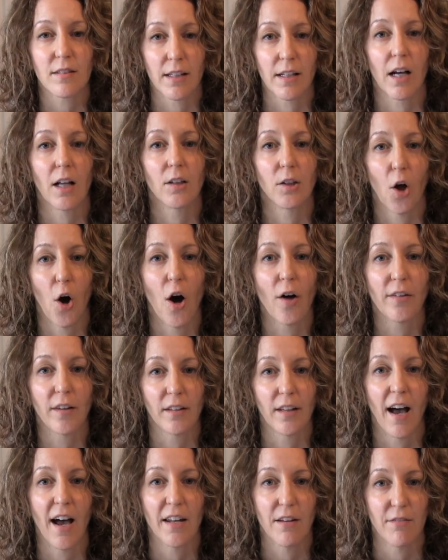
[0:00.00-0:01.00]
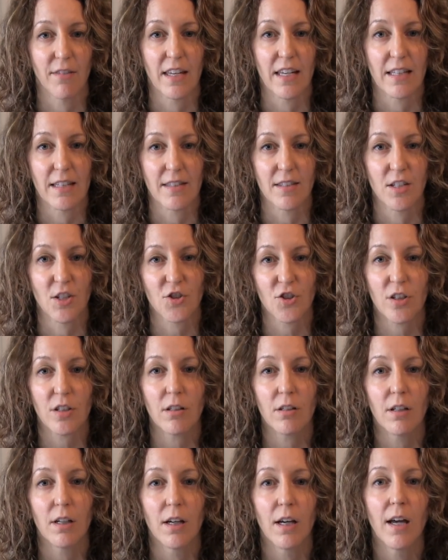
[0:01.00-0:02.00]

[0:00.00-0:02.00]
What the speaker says: like along the line of the incision,